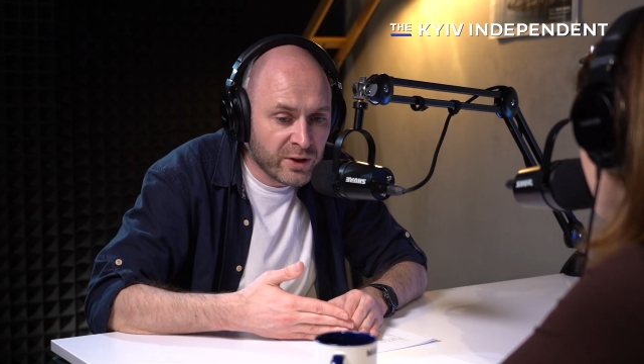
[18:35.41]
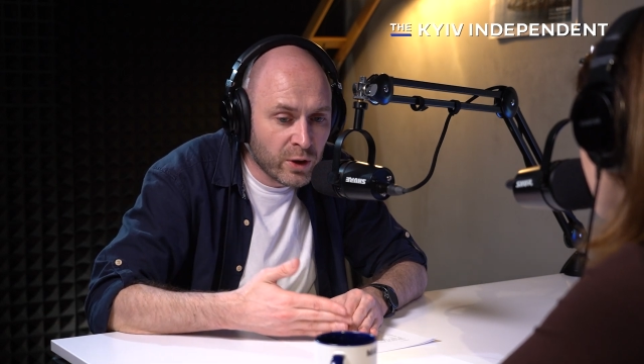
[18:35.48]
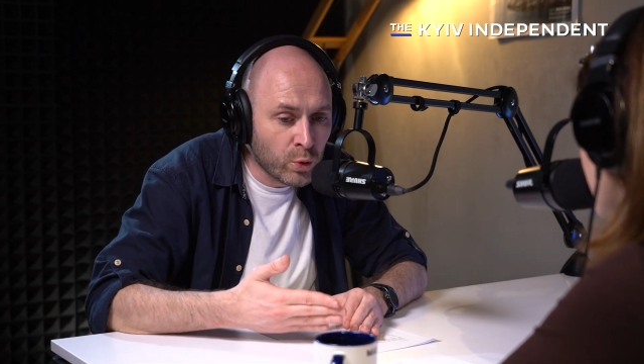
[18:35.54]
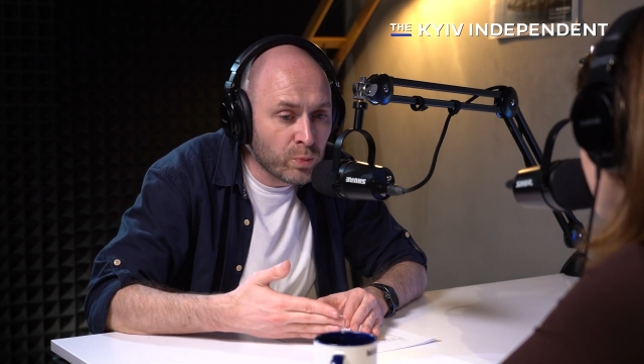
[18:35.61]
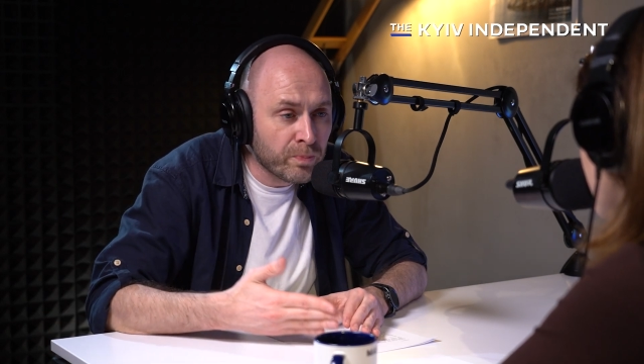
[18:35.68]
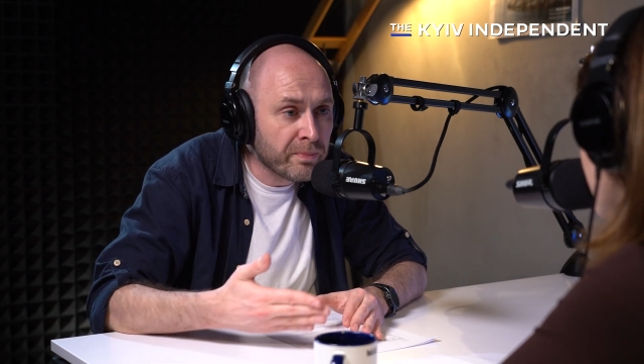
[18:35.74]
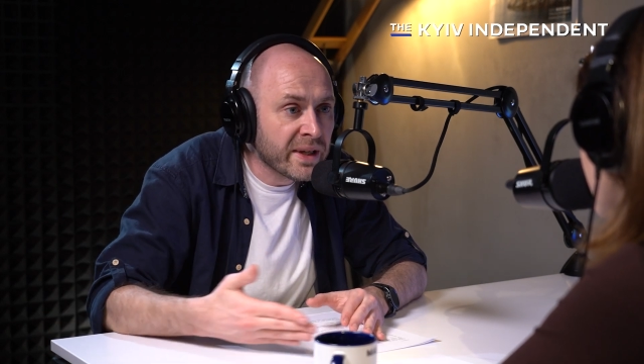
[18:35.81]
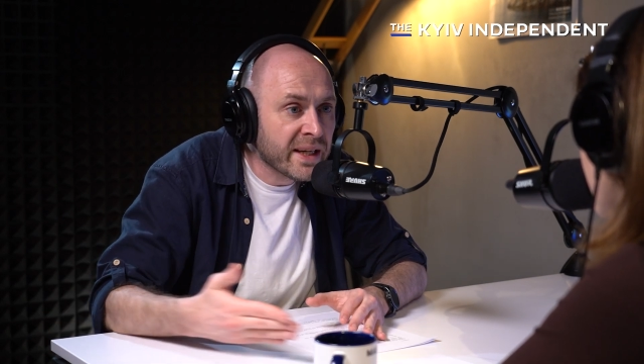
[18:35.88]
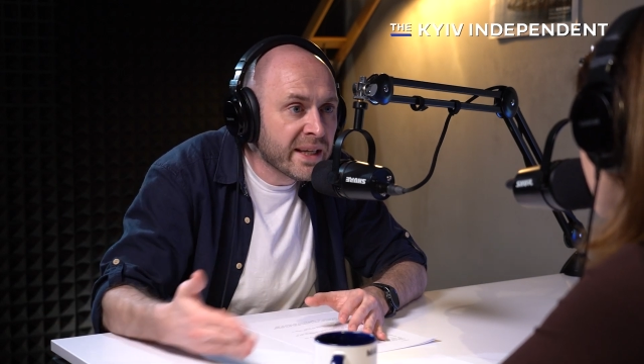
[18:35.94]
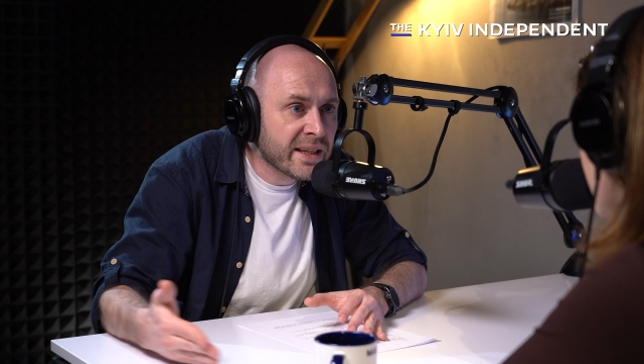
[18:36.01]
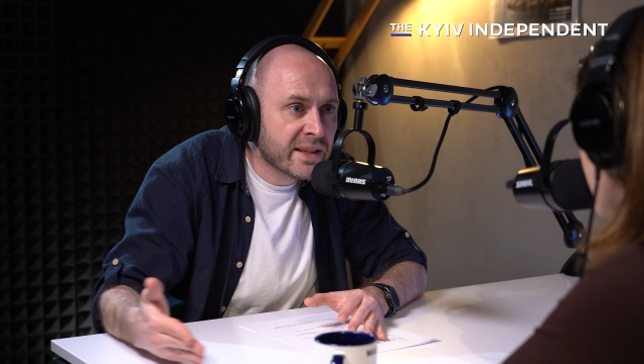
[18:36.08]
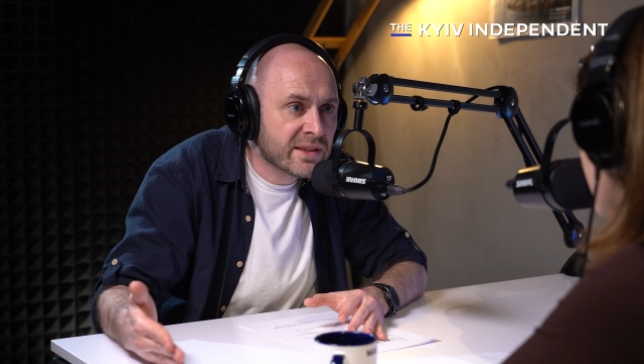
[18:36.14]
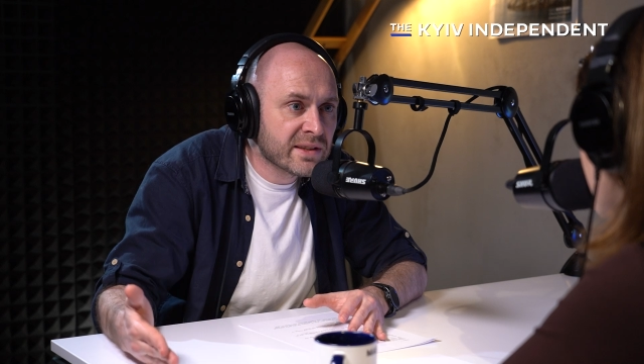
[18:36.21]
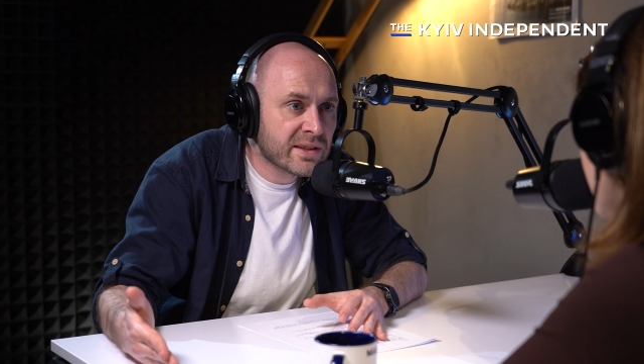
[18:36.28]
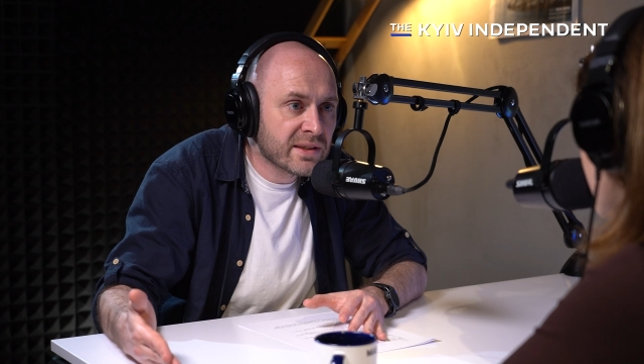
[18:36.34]
no
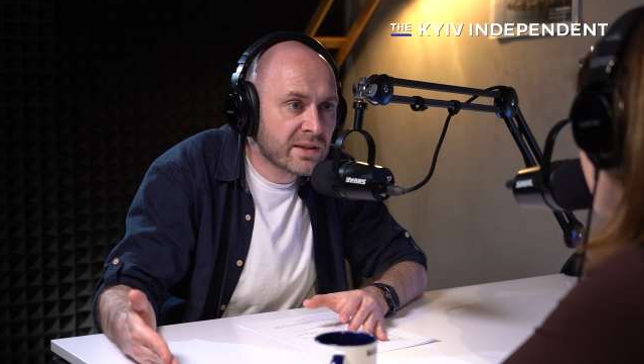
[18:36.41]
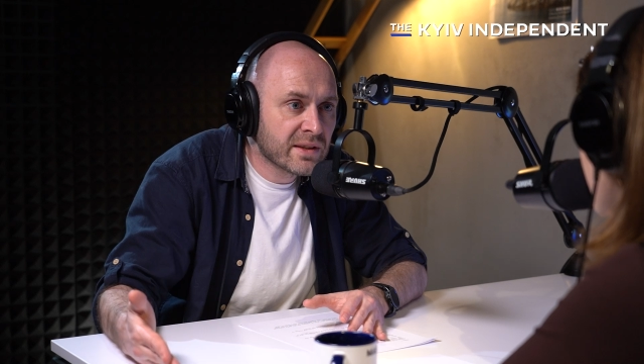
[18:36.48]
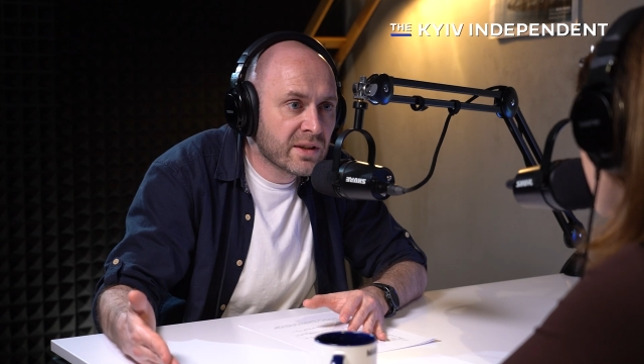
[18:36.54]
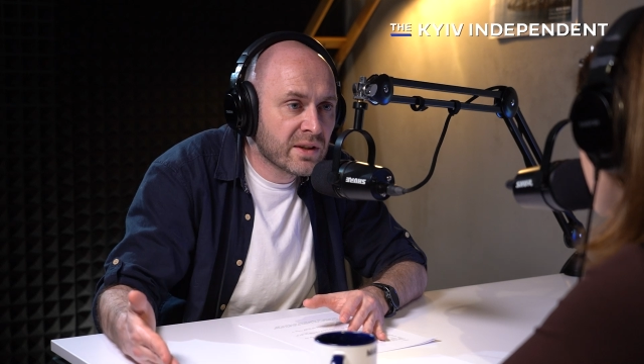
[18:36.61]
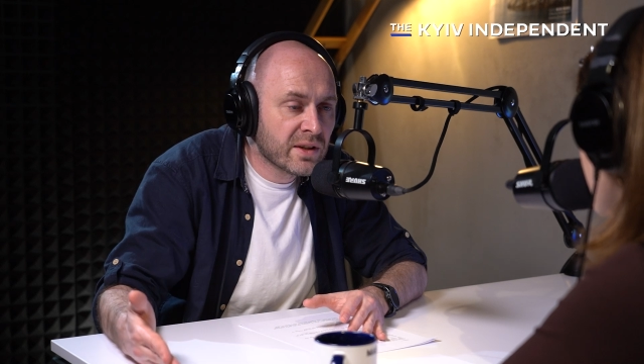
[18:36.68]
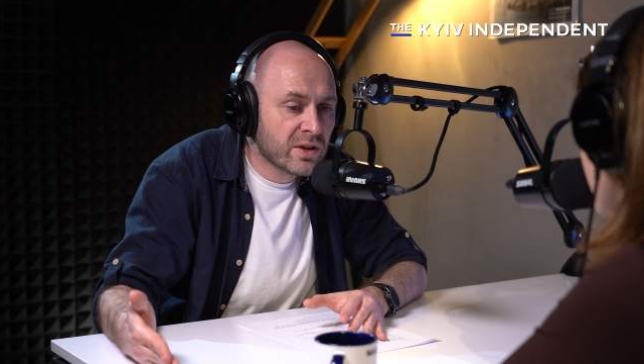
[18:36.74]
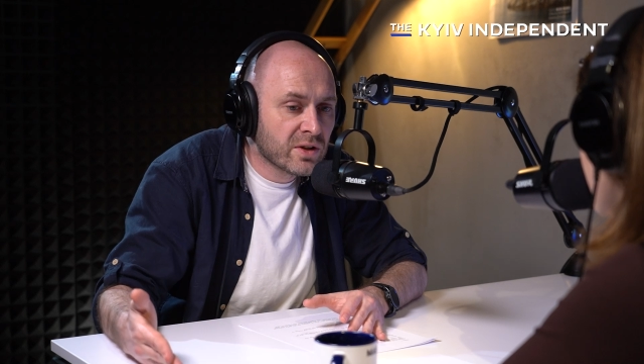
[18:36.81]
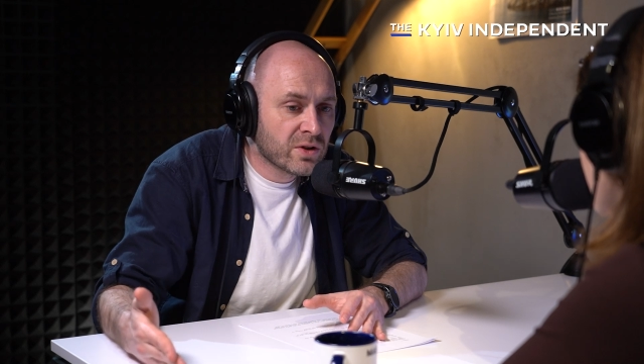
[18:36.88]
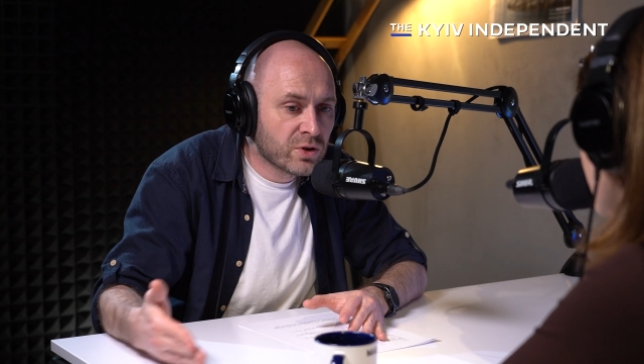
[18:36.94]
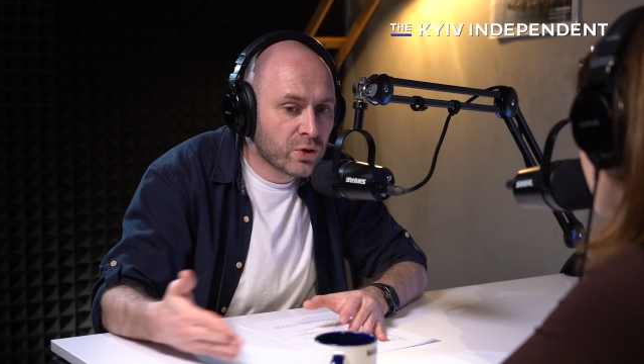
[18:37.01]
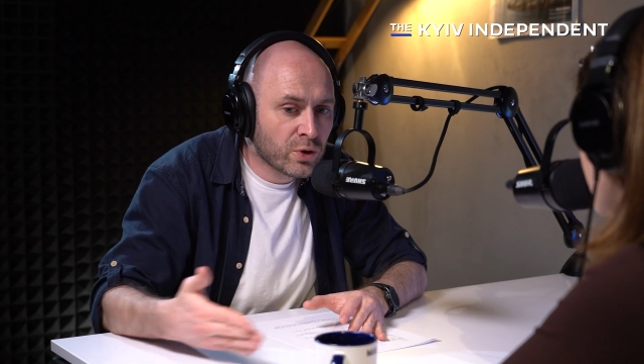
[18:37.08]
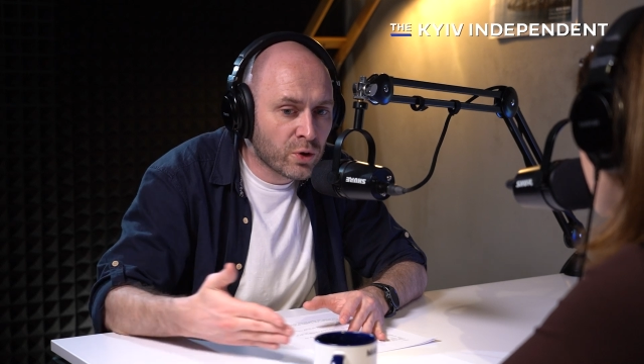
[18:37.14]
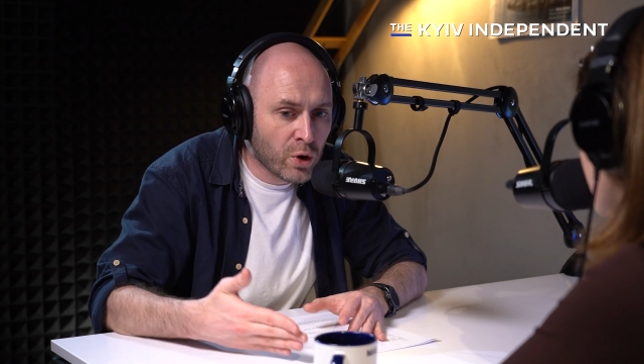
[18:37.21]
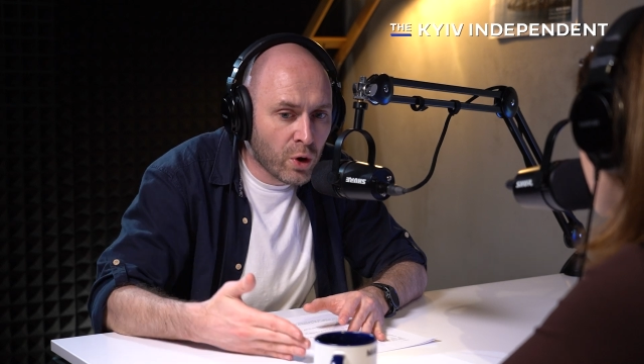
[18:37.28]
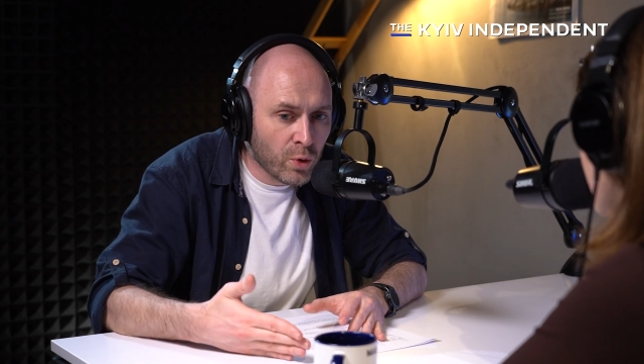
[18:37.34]
means
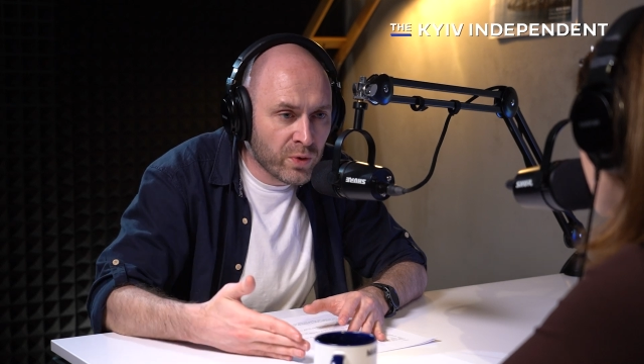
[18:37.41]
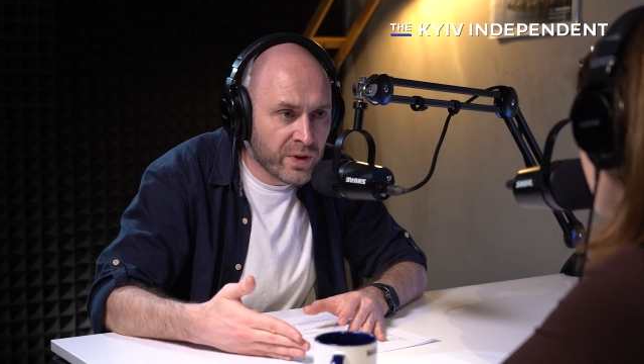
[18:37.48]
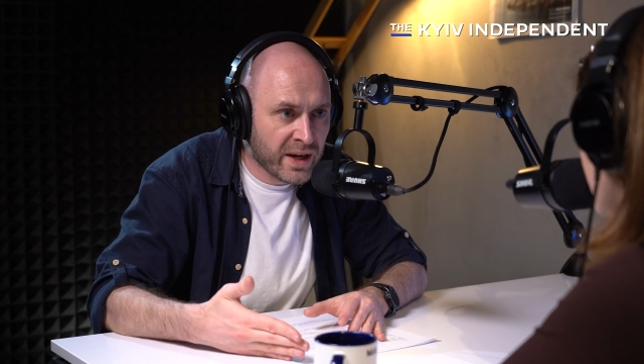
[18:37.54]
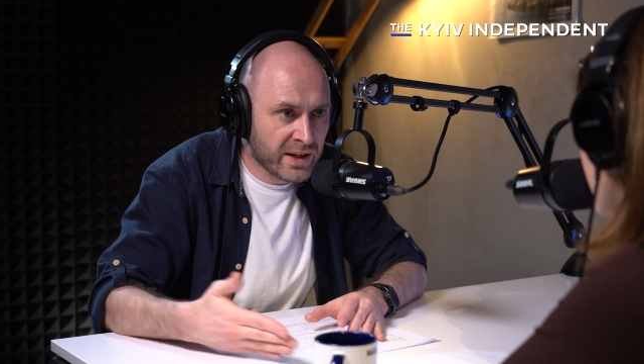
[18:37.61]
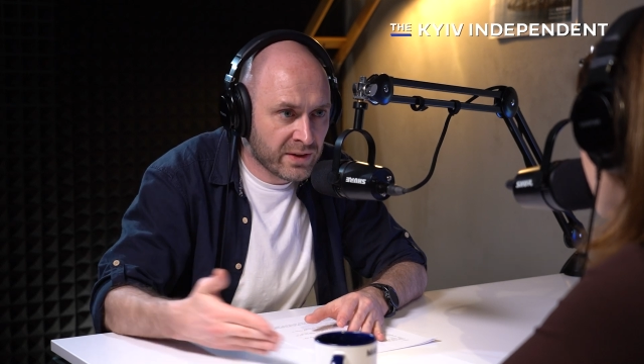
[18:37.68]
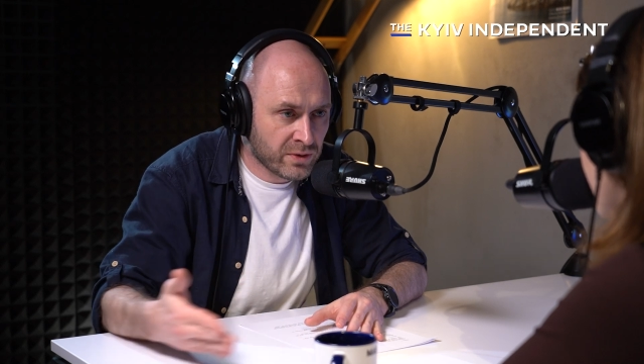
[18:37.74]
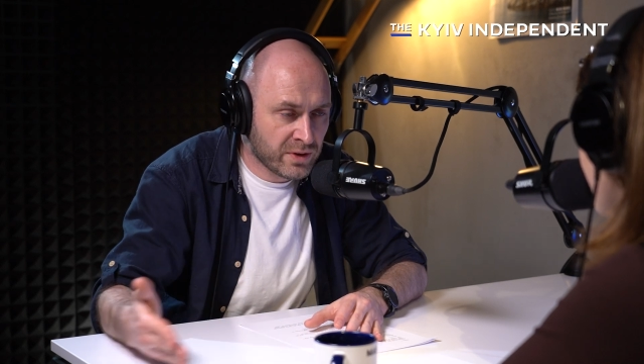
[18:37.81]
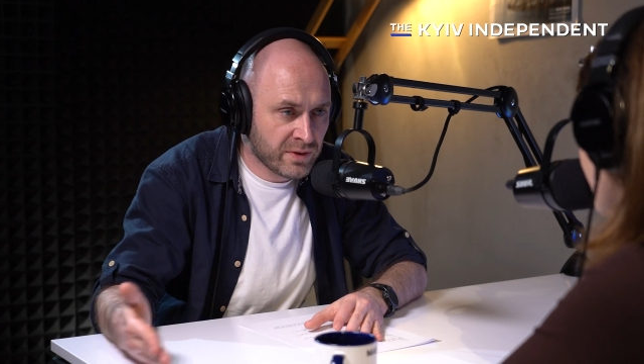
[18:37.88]
to go there to